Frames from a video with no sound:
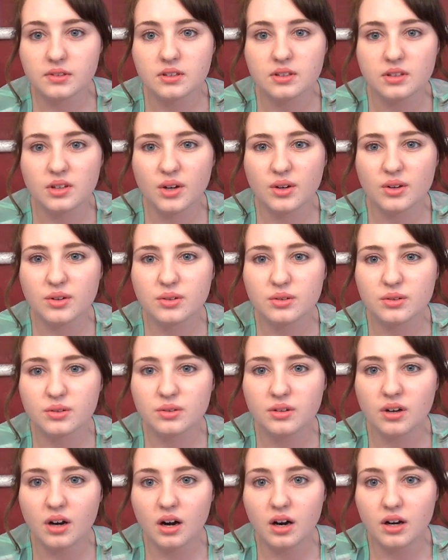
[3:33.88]

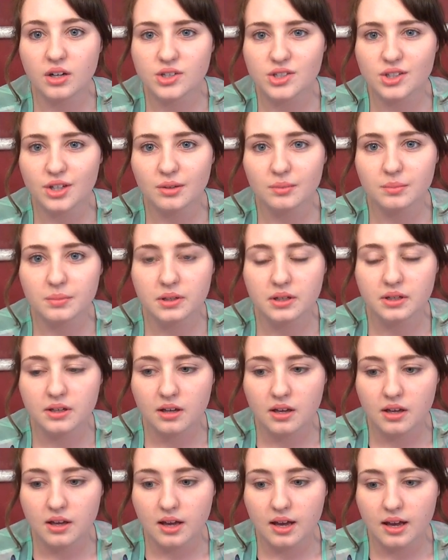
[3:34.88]
local art shop.
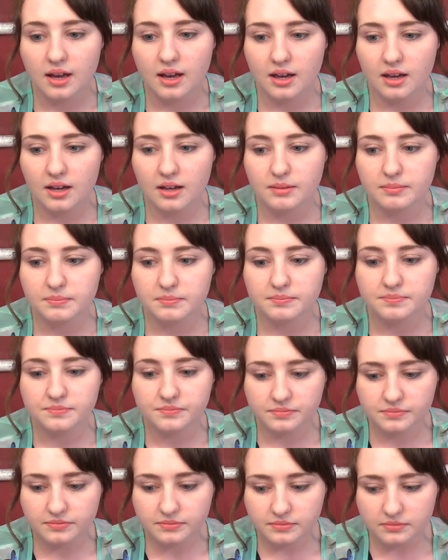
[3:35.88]

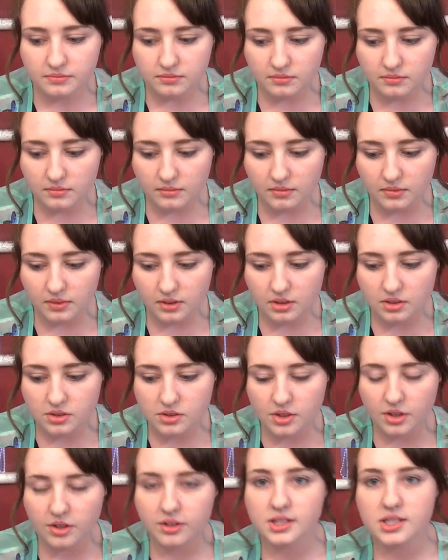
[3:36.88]

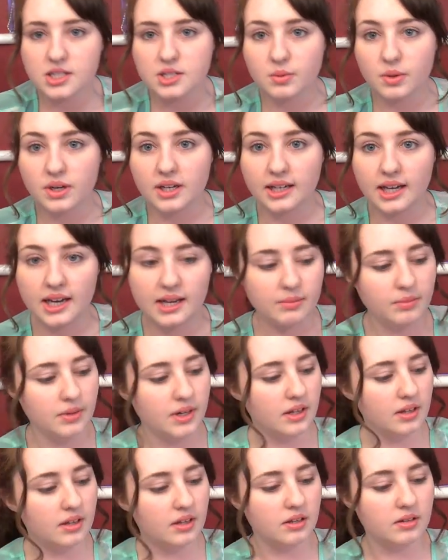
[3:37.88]
So this is what it came
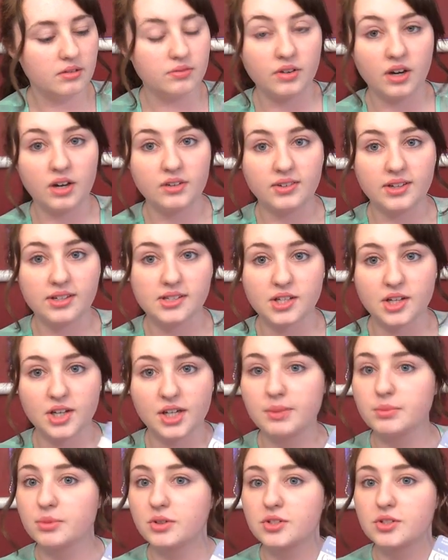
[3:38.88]
with 5 years ago.
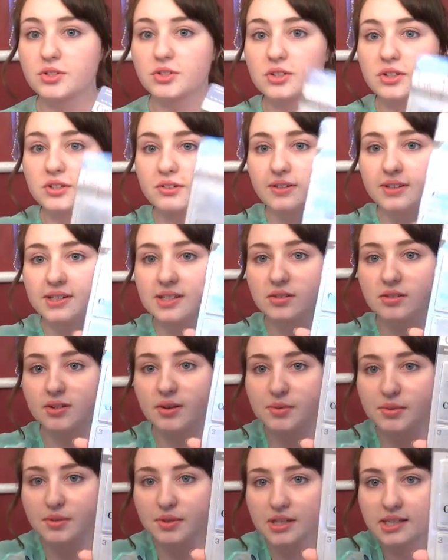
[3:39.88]
I'm not sure if it still
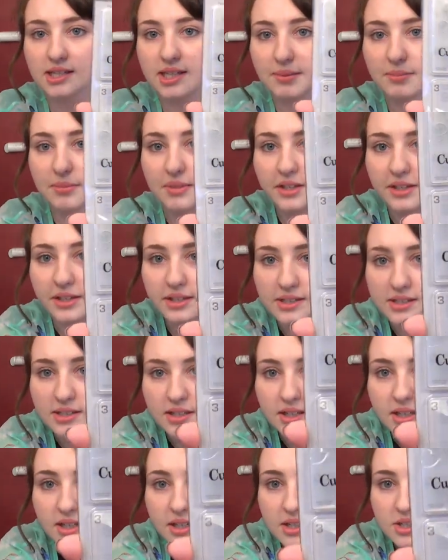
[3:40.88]
comes with the same things.
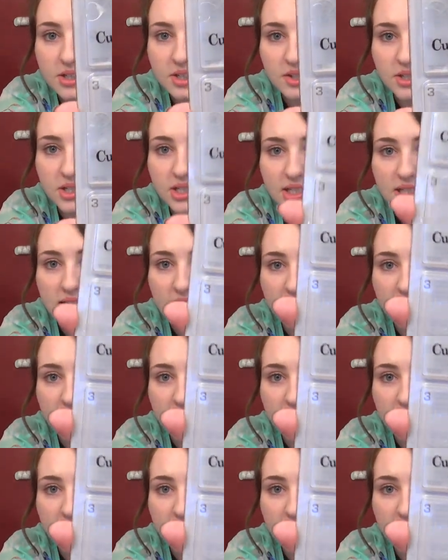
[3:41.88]
So it just